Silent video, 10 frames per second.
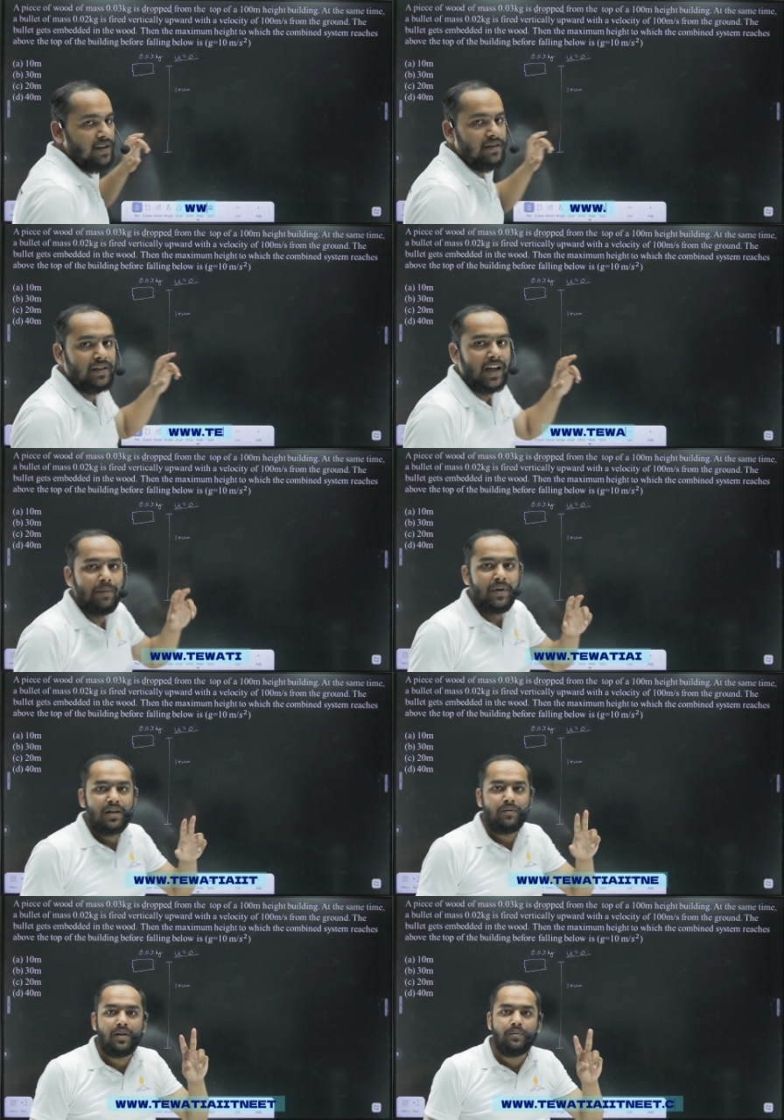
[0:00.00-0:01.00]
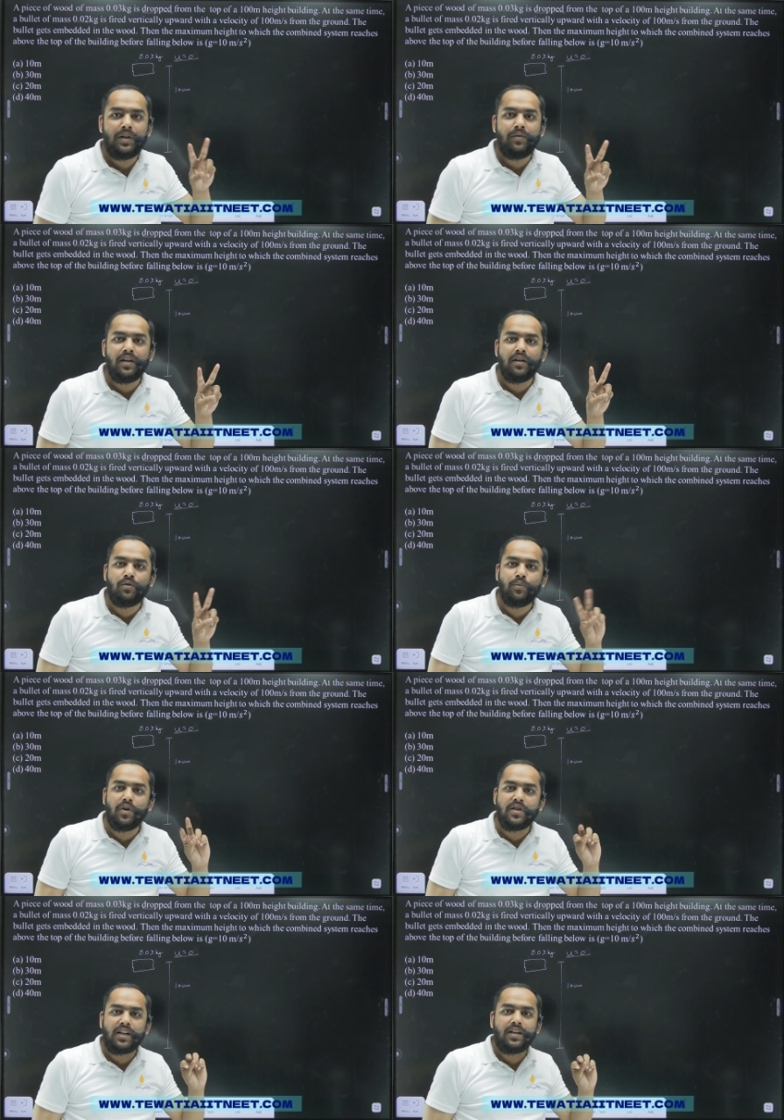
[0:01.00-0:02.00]
the time interval between the two
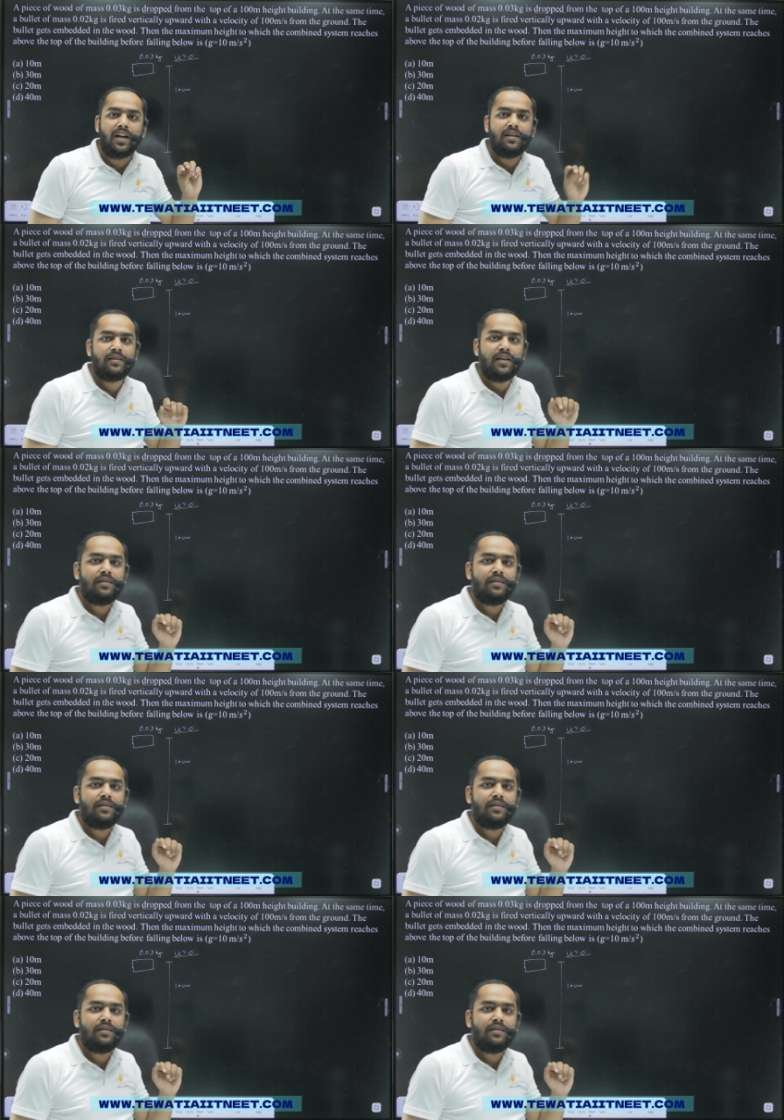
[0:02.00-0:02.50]
projectiles is